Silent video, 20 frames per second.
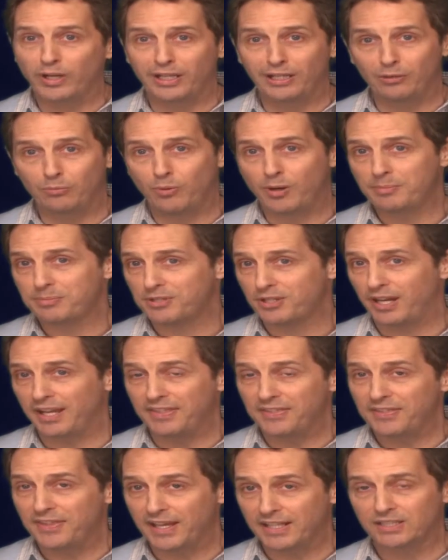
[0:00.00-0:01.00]
regular
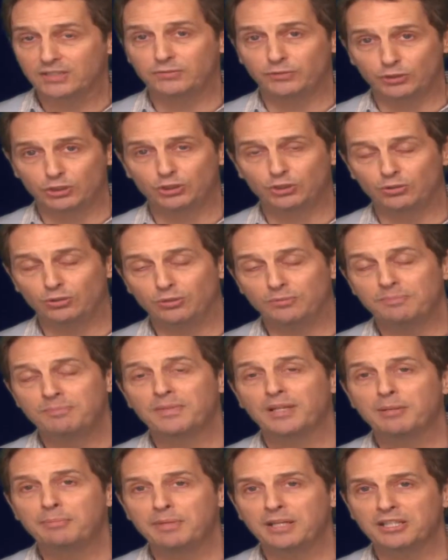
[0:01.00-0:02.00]
website, that's for sure.
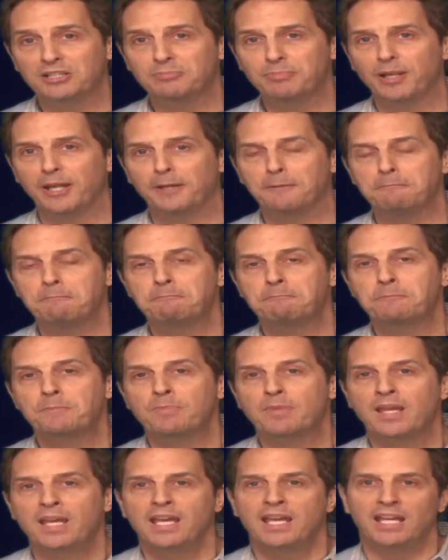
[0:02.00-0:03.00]
Let me explain.
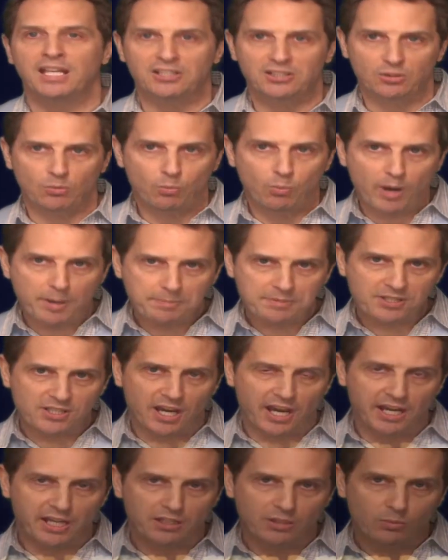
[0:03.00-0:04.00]
It's a
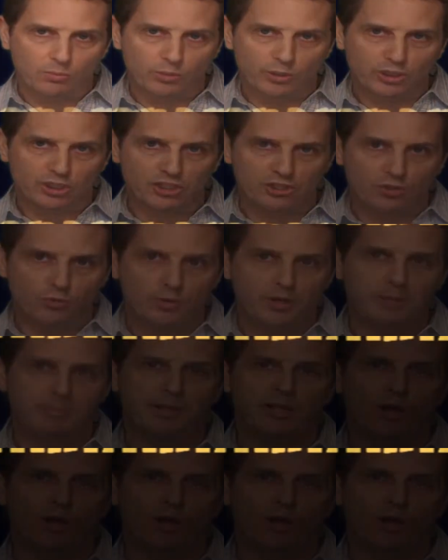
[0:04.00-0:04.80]
website which has already